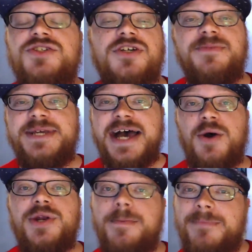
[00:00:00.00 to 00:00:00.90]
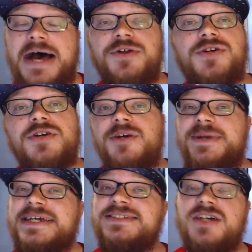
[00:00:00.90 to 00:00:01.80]
You're going to be out and about. There are going to
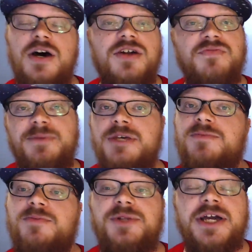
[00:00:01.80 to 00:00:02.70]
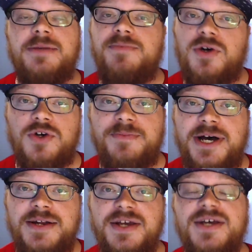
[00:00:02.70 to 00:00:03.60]
be a ton of people playing
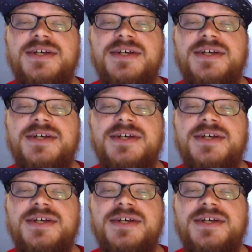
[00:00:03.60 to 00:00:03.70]
Pokemon.